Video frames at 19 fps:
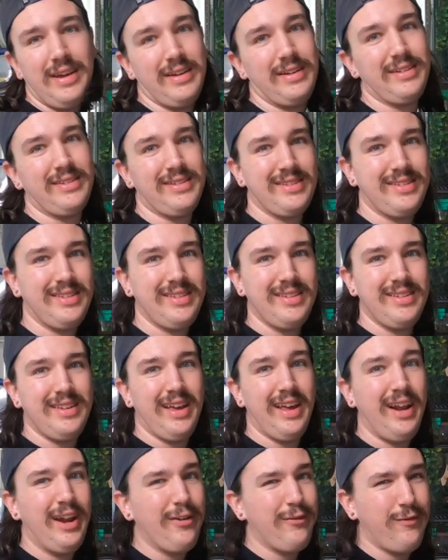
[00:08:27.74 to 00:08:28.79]
eggs,
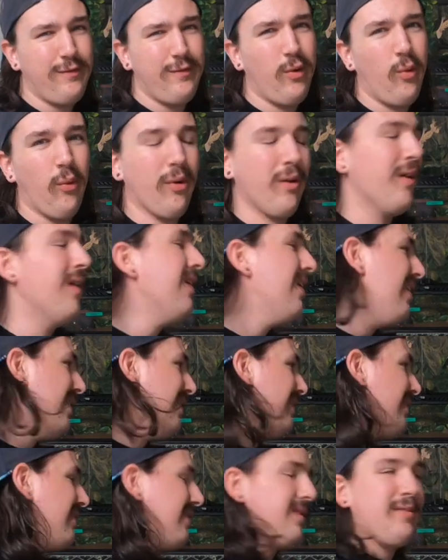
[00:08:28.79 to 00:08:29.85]
and I have 4.
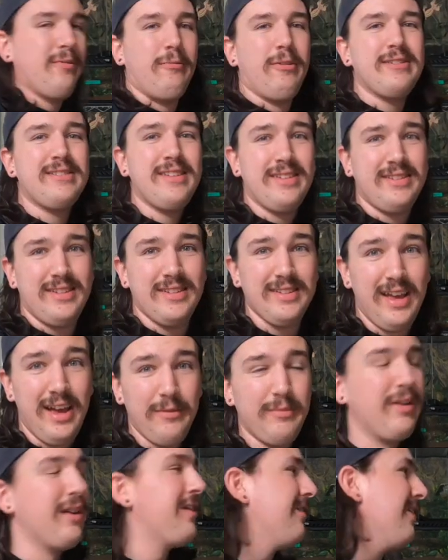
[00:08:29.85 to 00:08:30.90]
What sense does
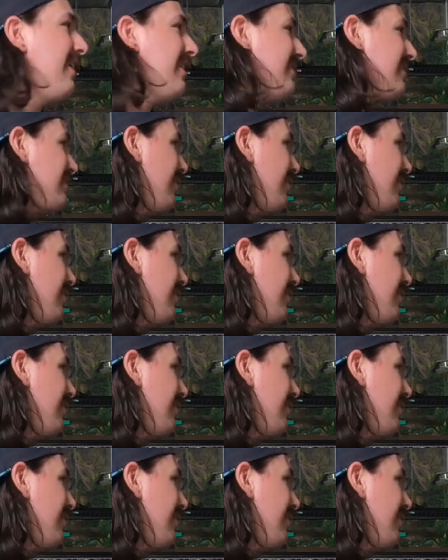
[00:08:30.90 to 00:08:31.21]
that make, right?